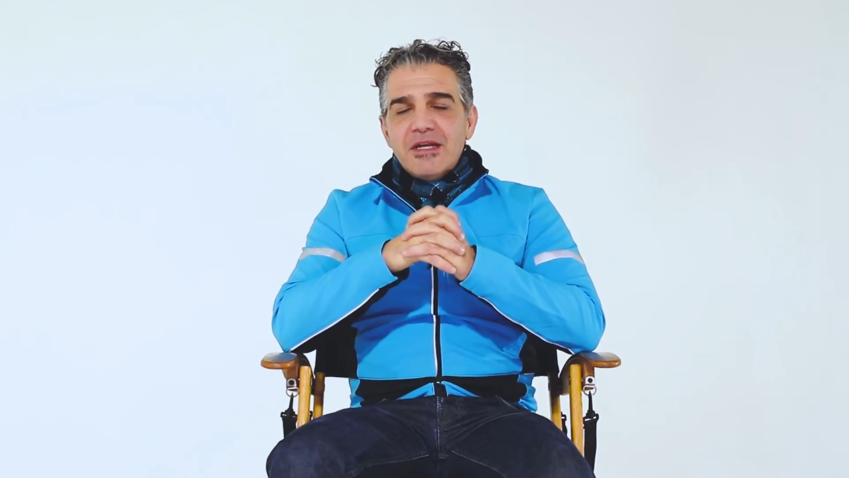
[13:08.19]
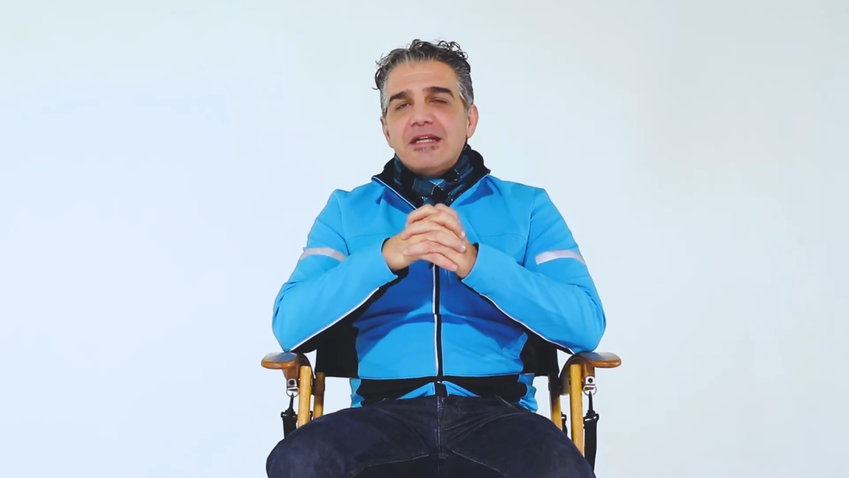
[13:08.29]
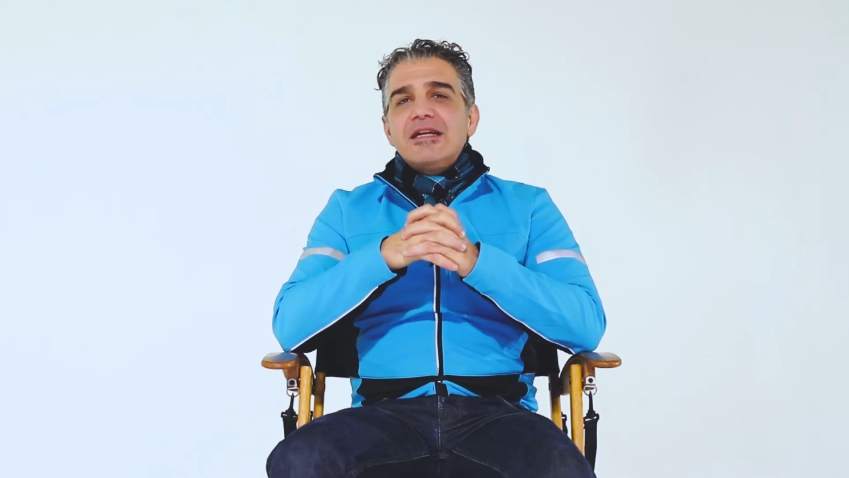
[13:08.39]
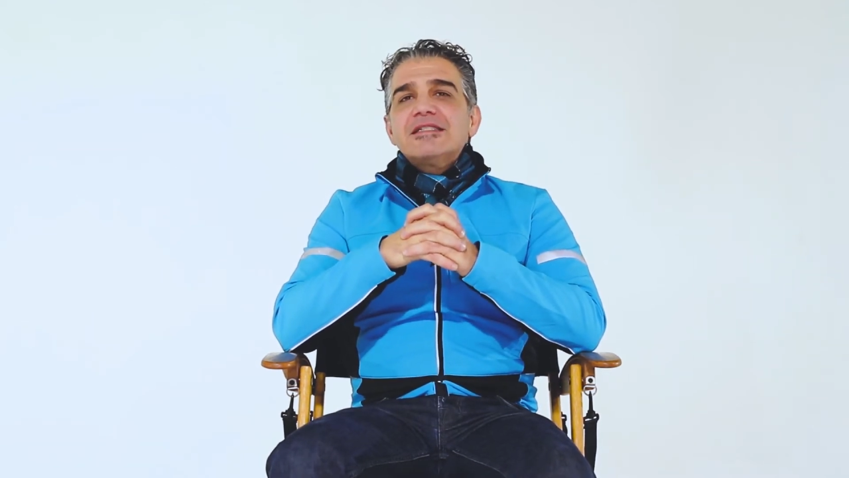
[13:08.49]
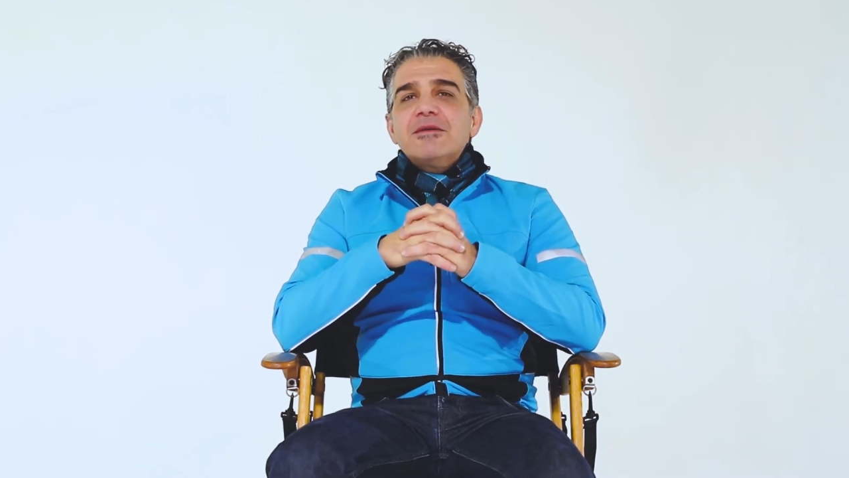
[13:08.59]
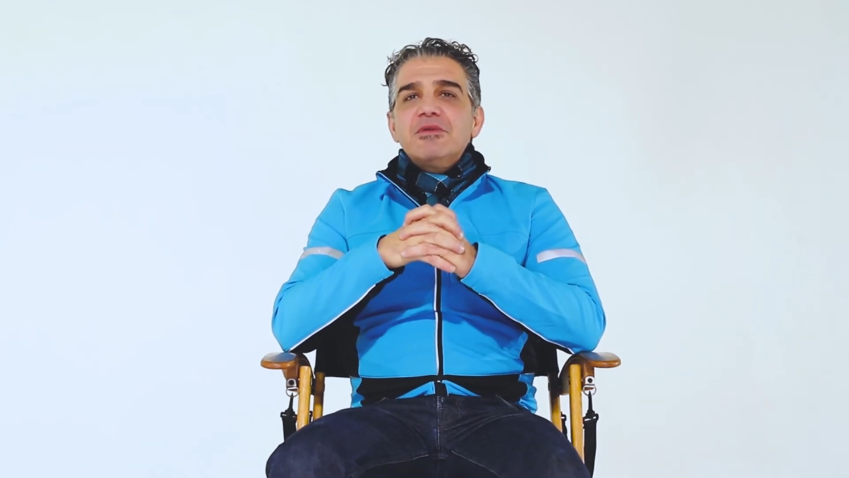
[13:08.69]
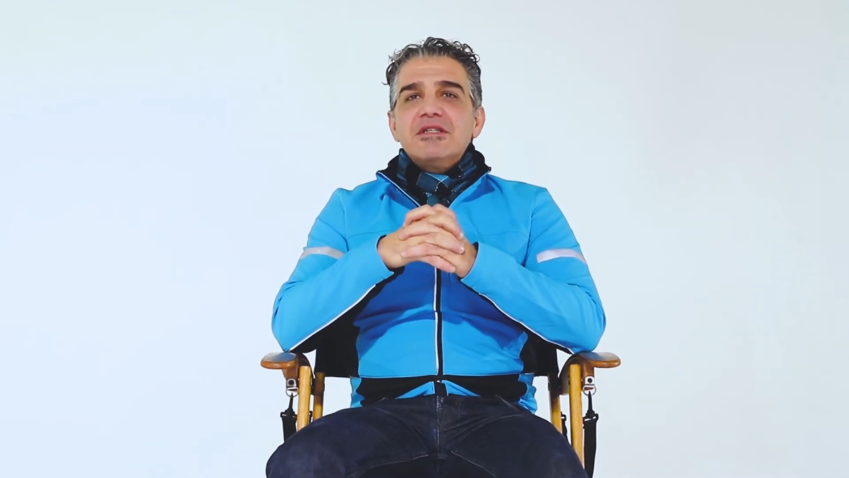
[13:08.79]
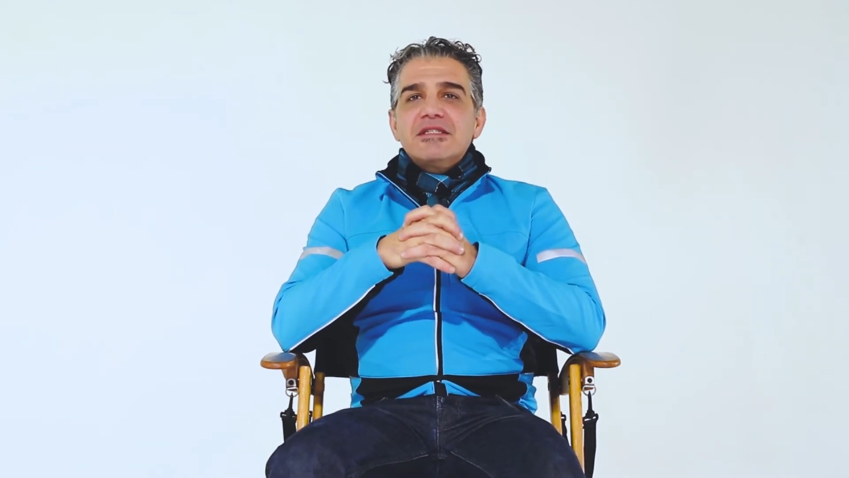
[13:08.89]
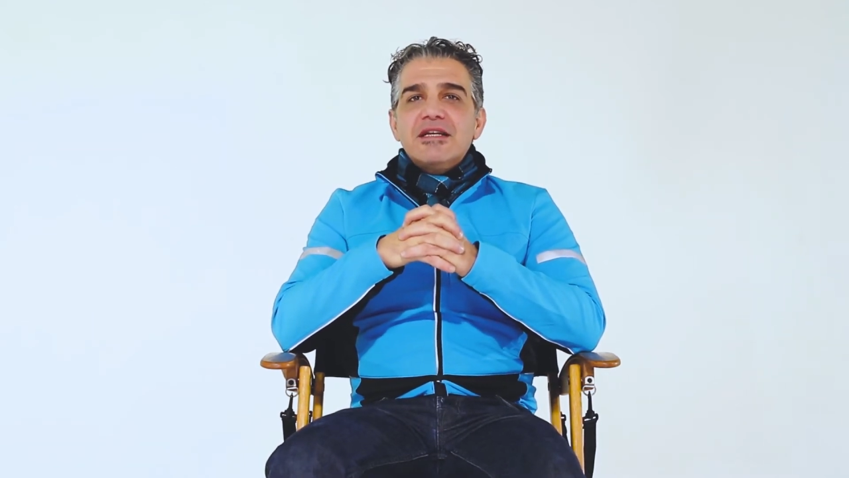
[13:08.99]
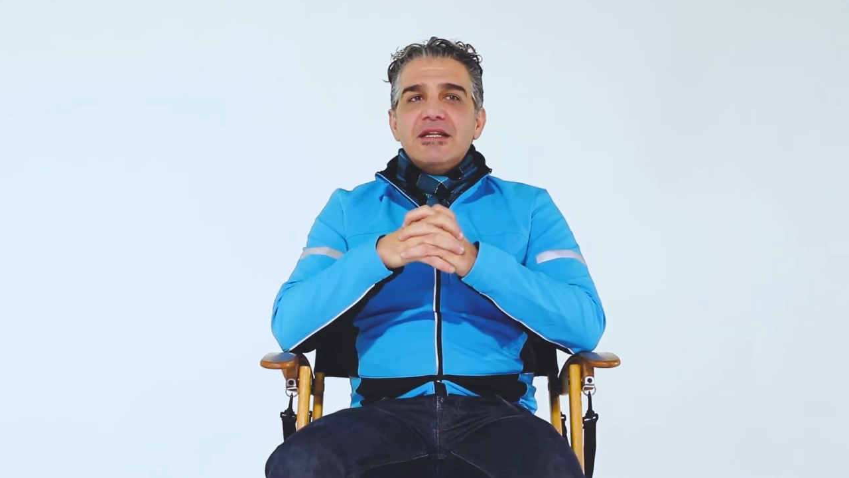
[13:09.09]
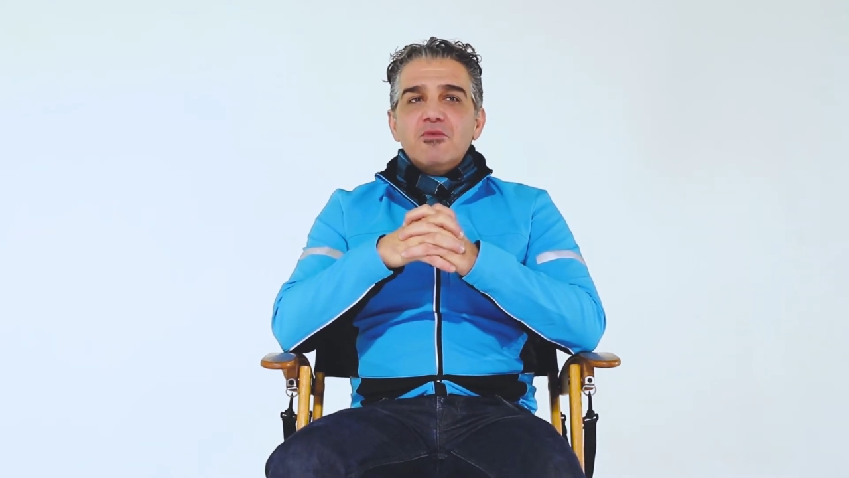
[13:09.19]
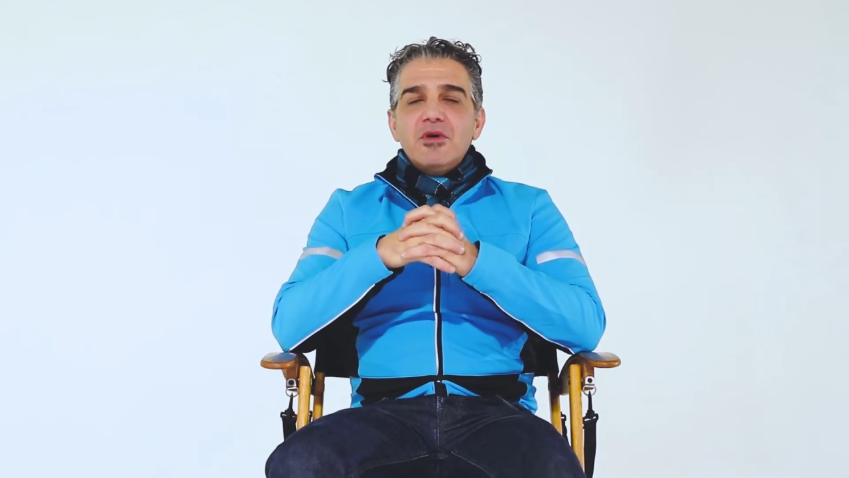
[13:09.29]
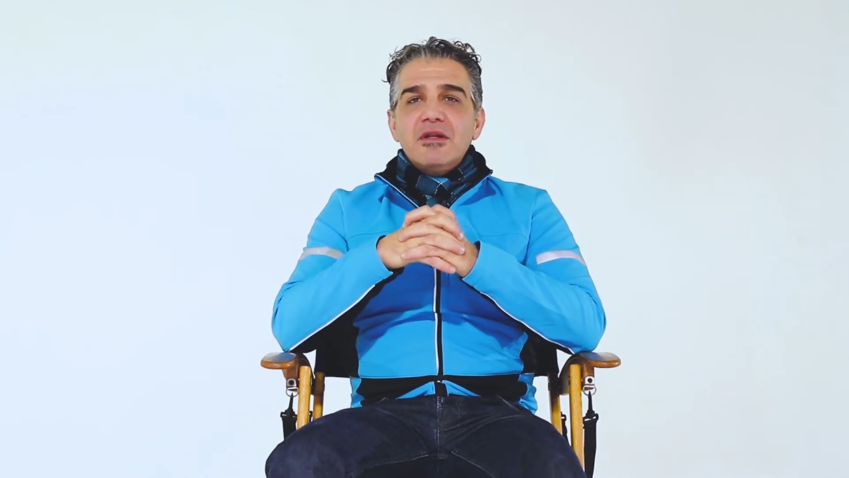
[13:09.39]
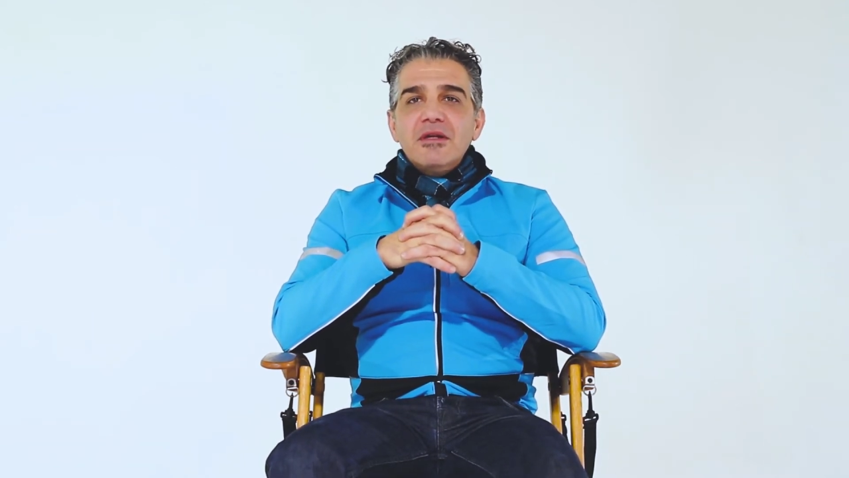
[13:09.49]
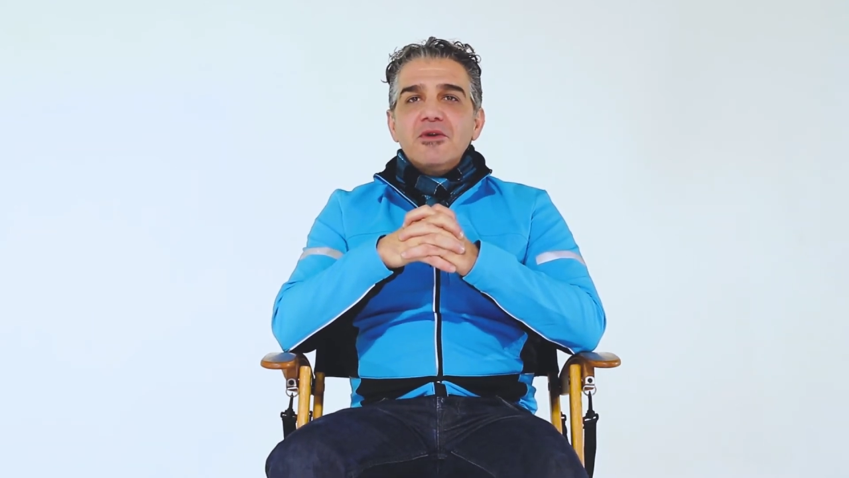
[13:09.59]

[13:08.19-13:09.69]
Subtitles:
And I simply said, well,